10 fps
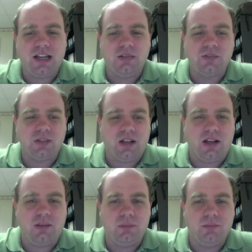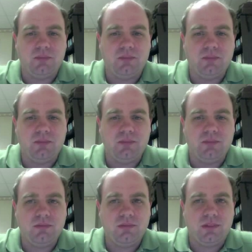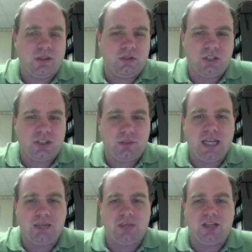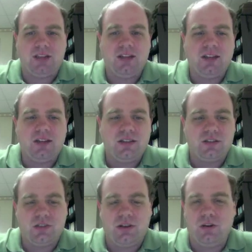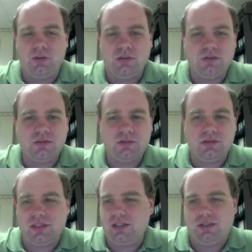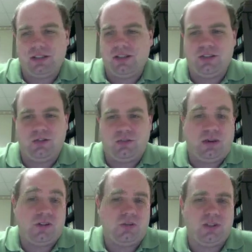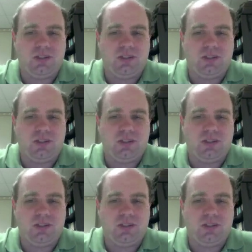If he would just debate me, so can you issue a press release or something telling him, go